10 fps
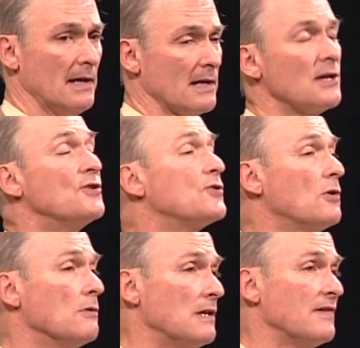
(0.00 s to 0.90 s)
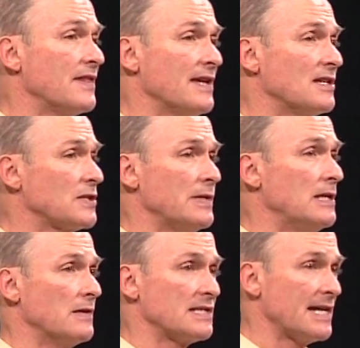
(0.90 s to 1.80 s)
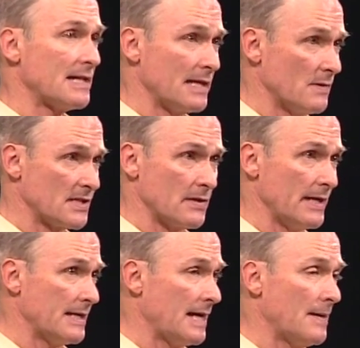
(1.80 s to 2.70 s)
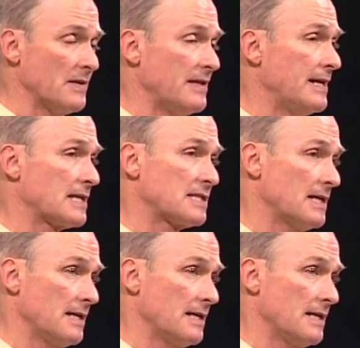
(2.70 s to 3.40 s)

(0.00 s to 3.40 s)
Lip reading: control everything so we know exactly what's going to happen the next day.